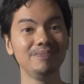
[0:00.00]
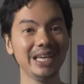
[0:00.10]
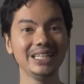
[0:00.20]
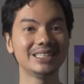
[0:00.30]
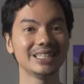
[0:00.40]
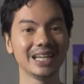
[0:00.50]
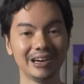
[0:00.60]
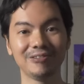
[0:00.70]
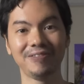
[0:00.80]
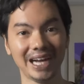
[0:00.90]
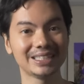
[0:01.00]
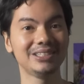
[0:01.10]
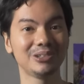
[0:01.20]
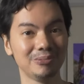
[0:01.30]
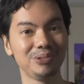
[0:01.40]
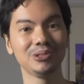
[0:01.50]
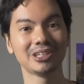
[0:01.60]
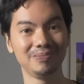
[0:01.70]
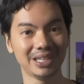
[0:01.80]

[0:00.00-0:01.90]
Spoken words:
amazed at how fast your computer